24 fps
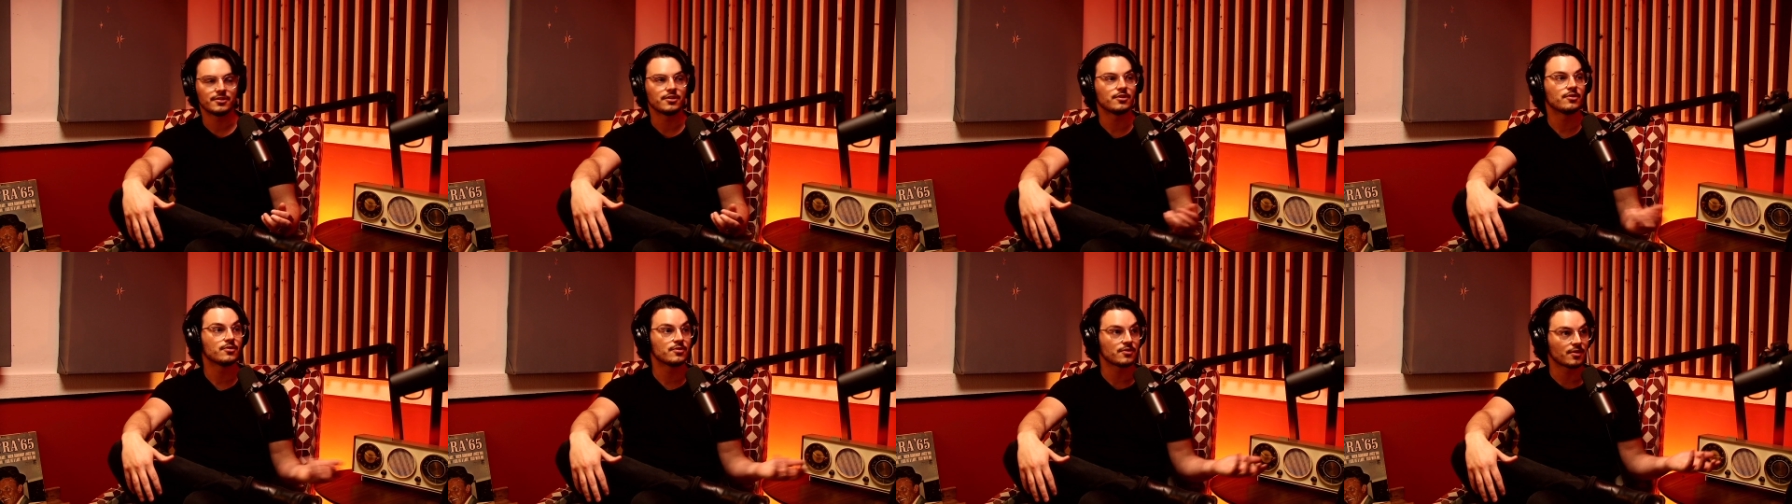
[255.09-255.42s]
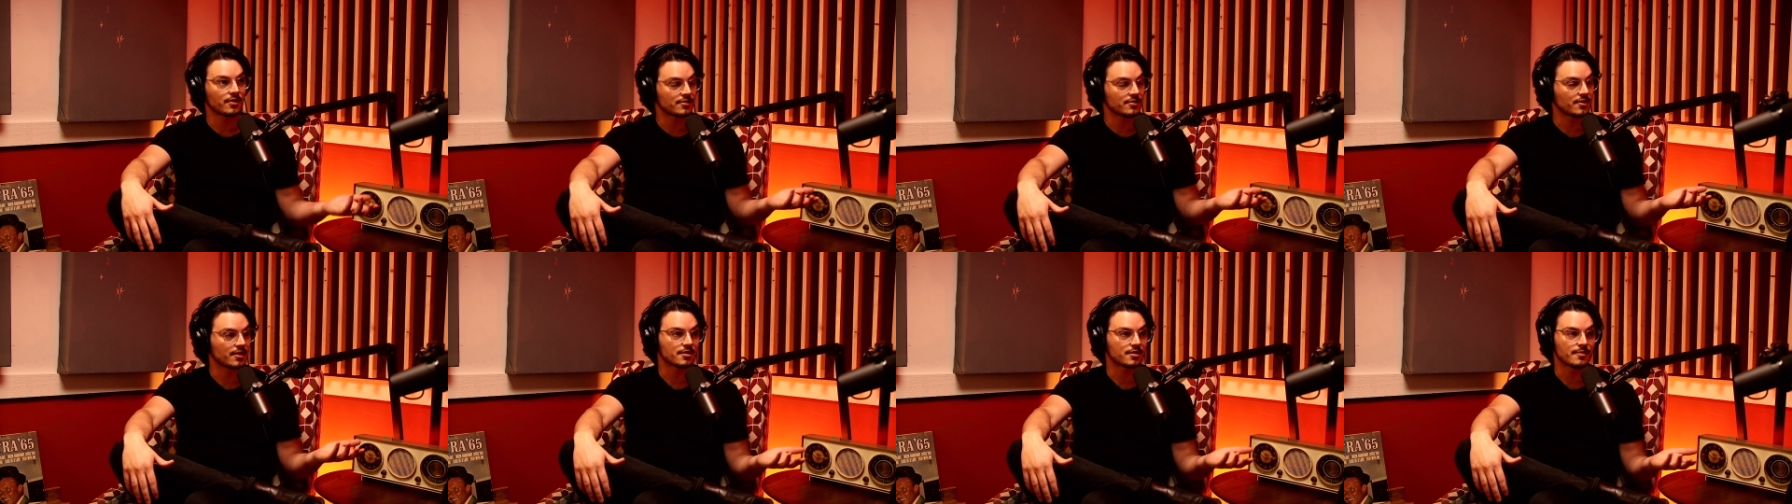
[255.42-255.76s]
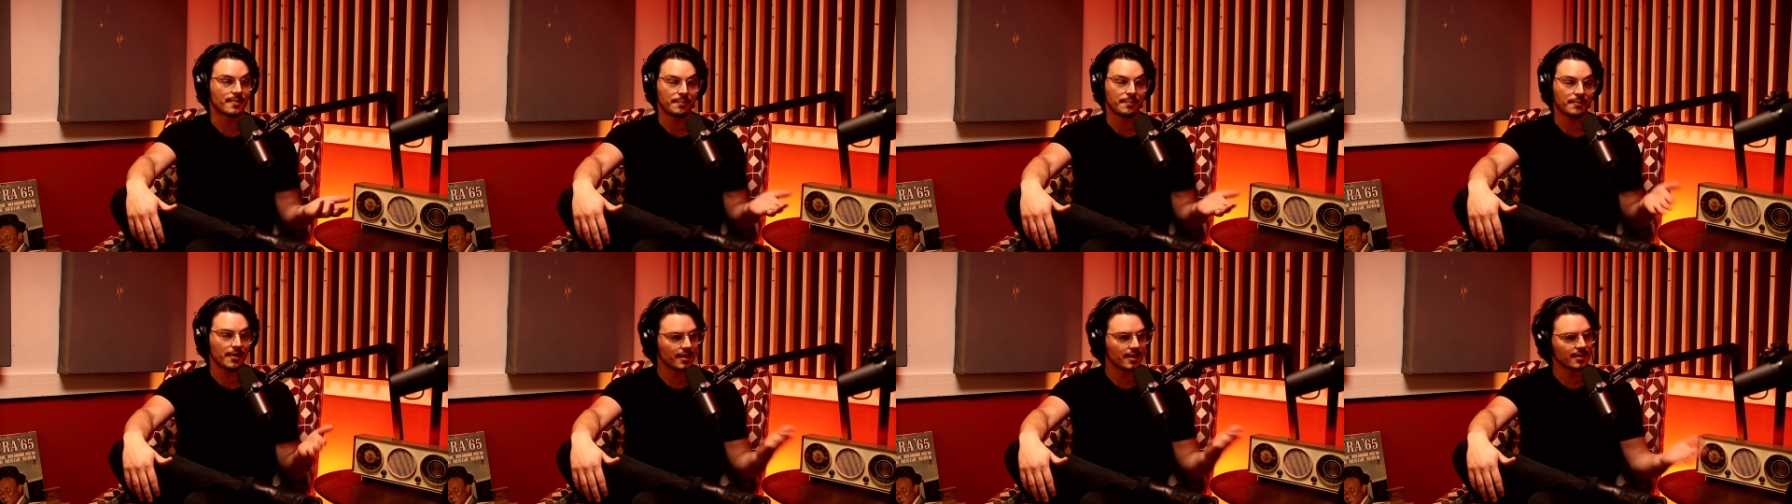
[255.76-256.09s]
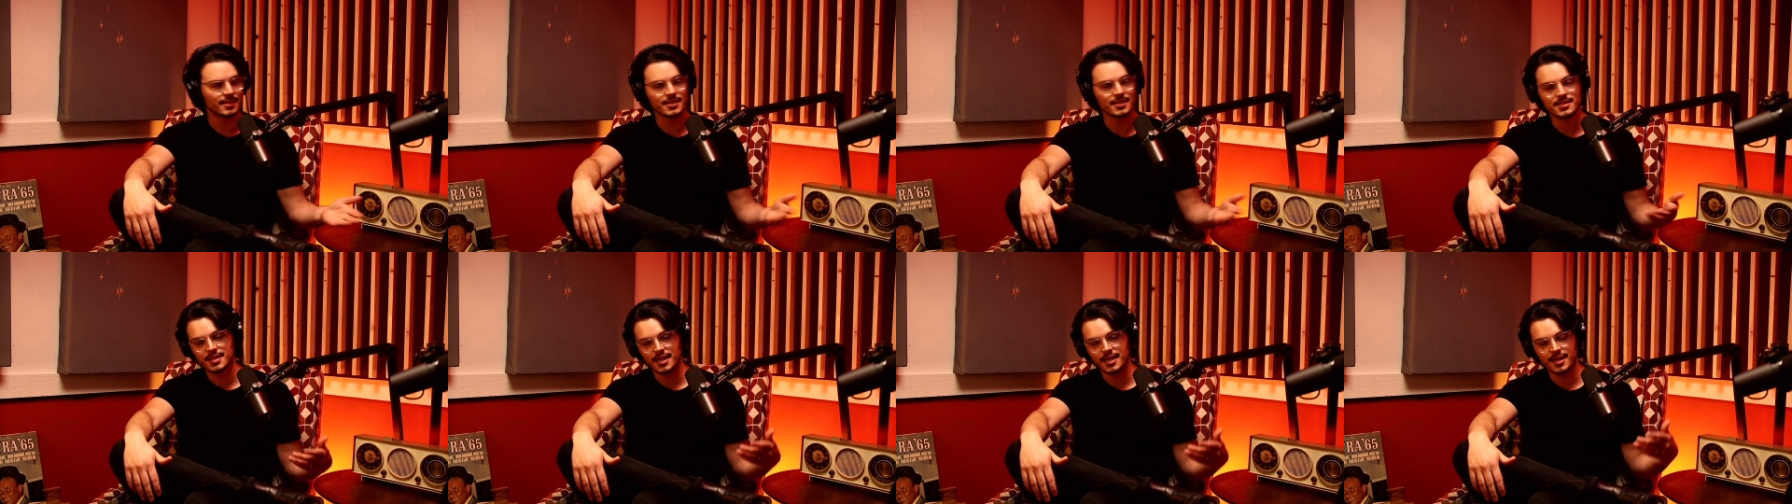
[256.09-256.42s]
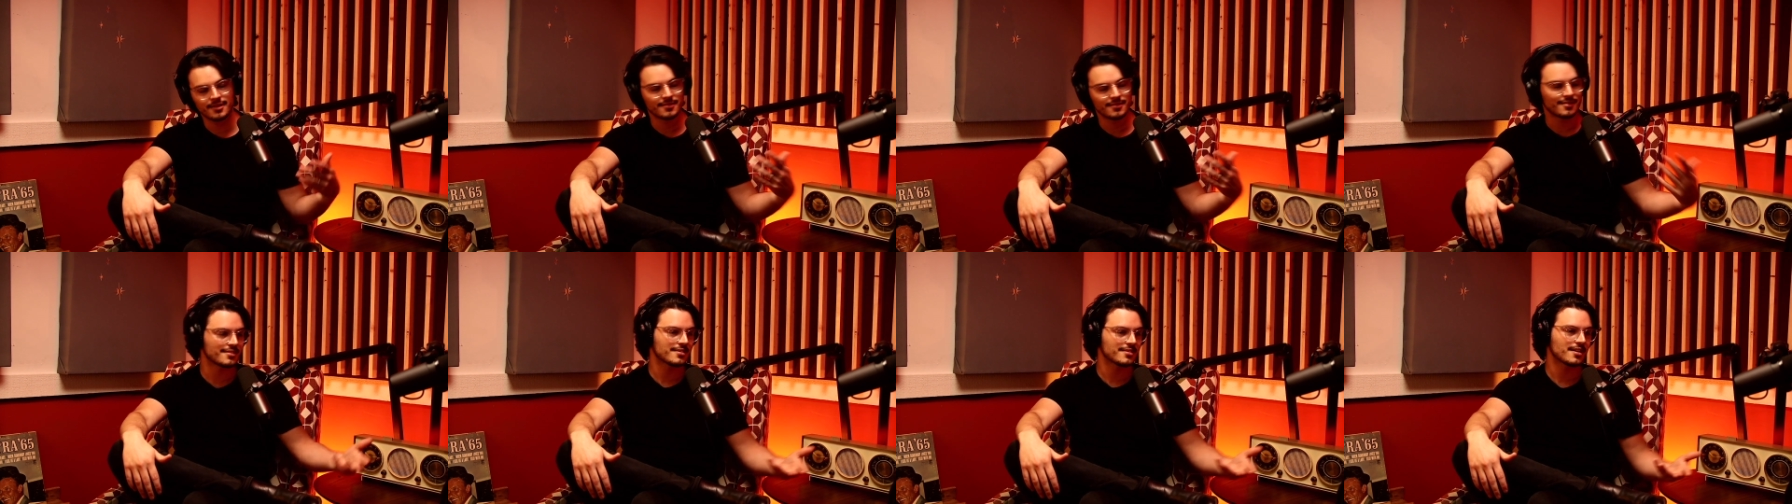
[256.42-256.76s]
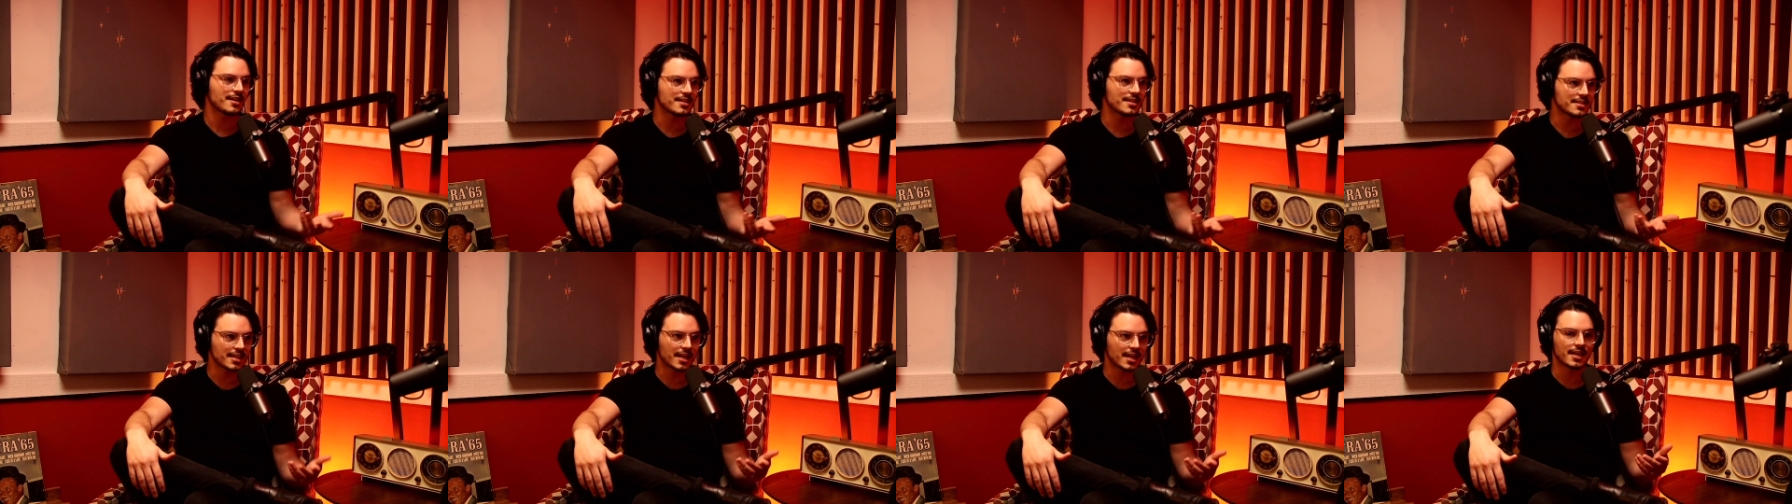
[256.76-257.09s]
you talked about product is king,
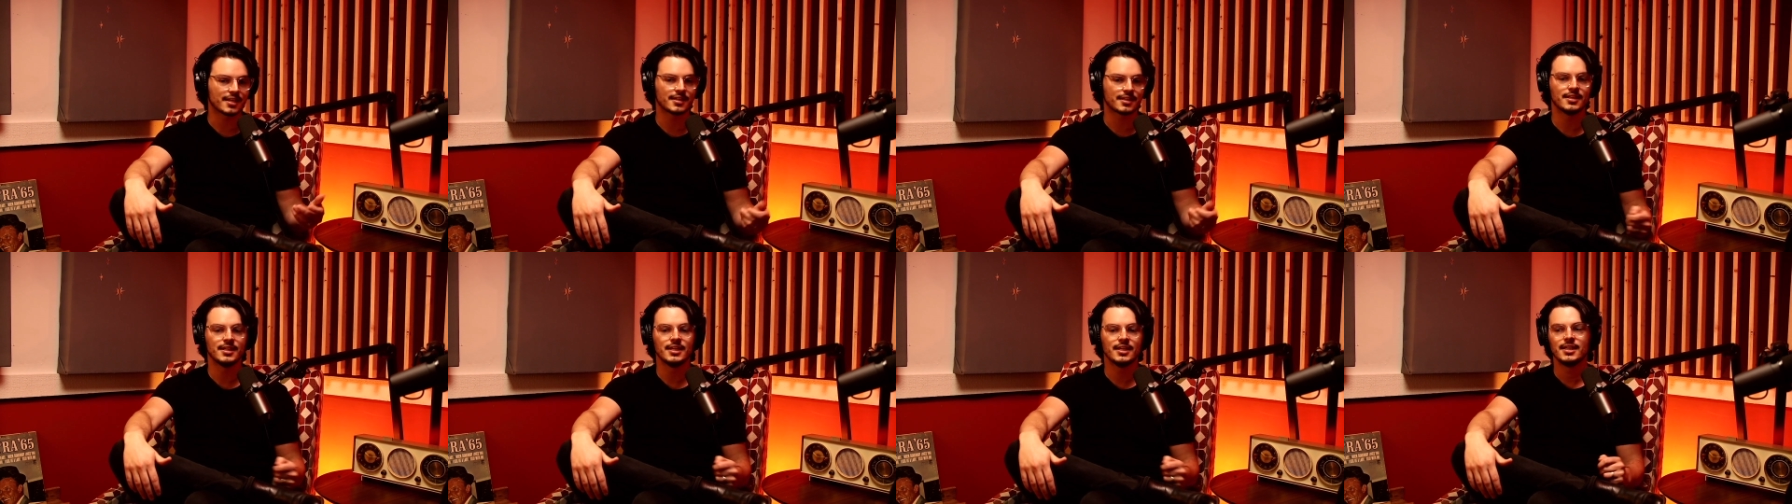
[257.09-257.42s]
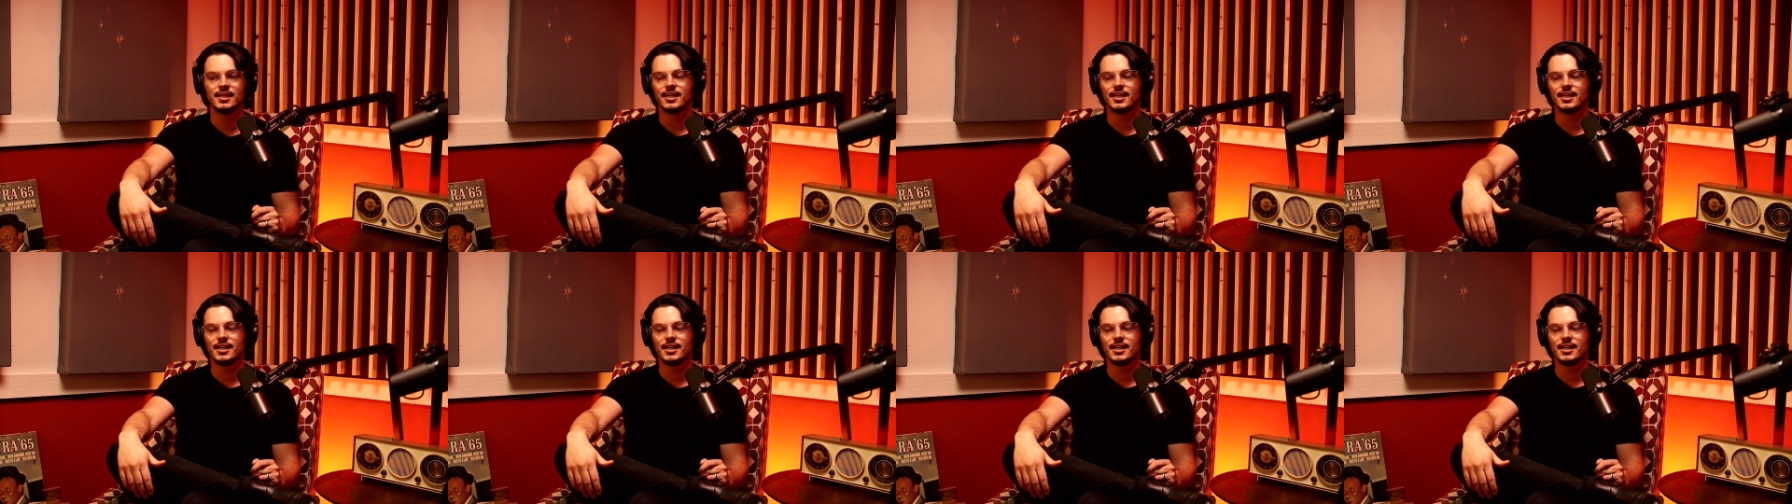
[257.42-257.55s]
design is king.